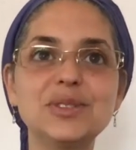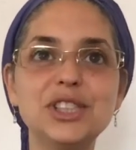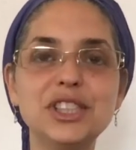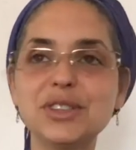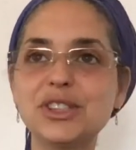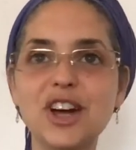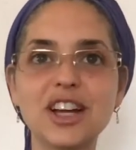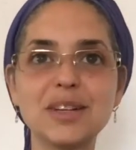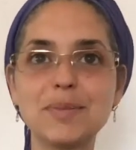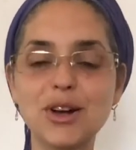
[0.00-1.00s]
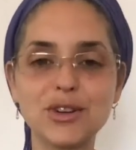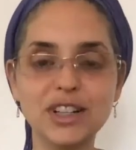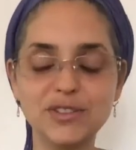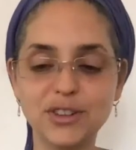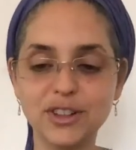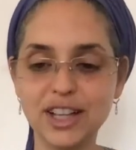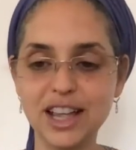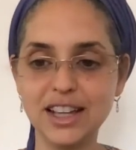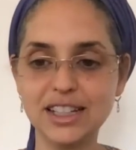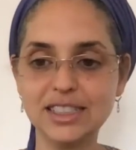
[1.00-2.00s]
was talking about grateful,
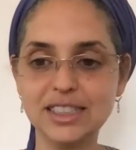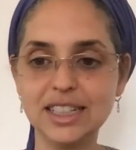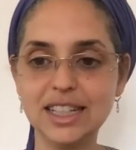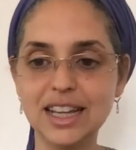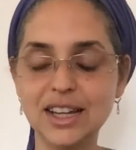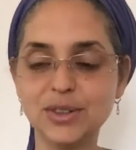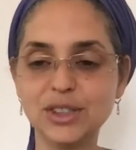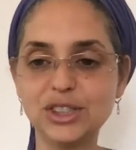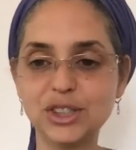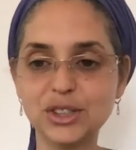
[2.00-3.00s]
and it was so